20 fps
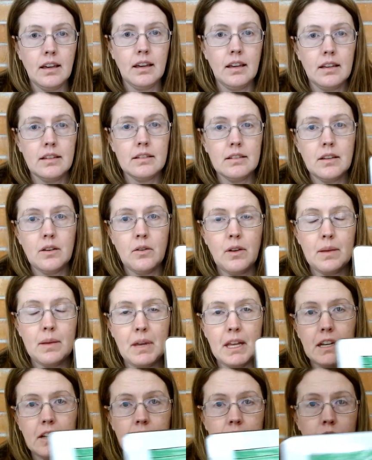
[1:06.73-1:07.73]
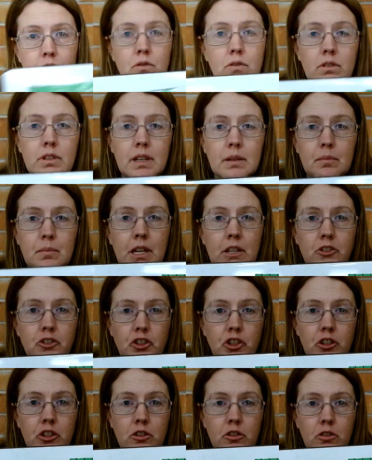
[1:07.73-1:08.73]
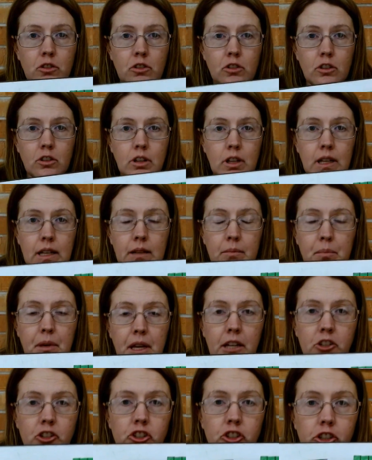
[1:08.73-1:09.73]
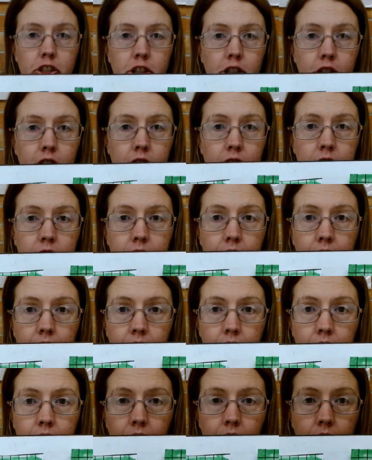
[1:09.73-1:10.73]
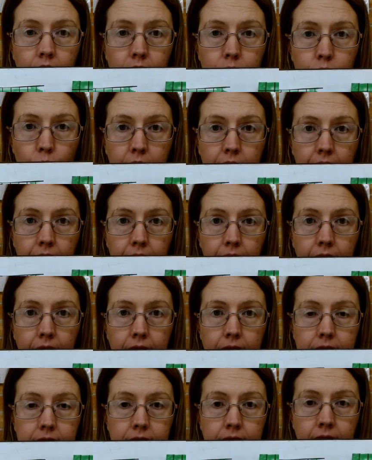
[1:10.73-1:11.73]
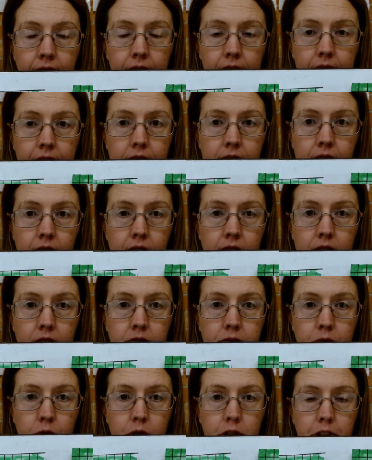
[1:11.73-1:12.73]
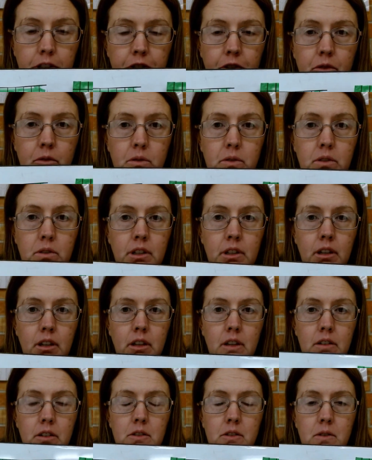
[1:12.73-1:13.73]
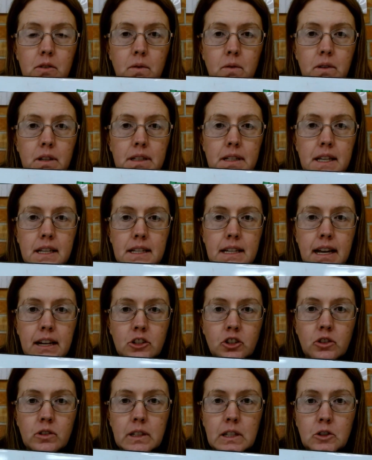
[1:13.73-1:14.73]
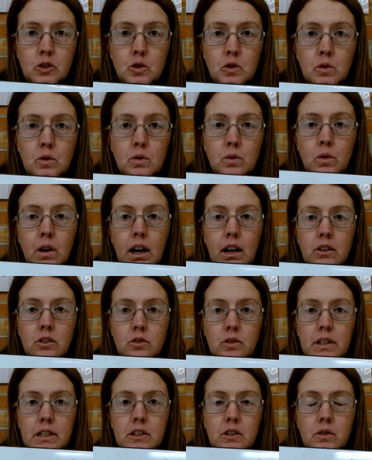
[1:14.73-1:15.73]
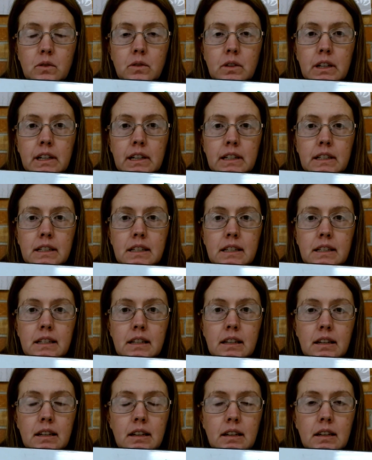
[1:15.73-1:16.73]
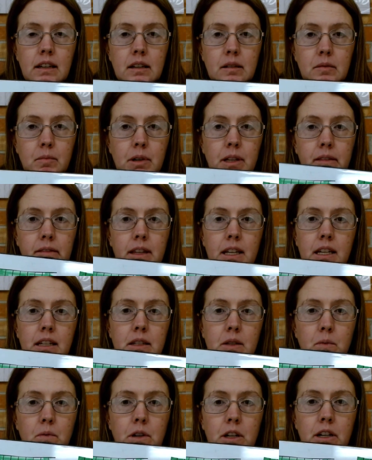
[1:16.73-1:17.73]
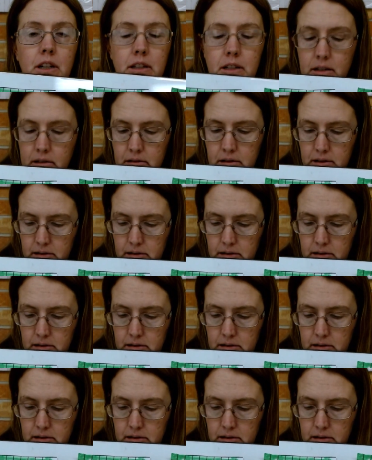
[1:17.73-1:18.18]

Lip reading: So I made a two-dimensional picture of 1 8/10 here for you. So this is actually 2 hundredths grids, but this one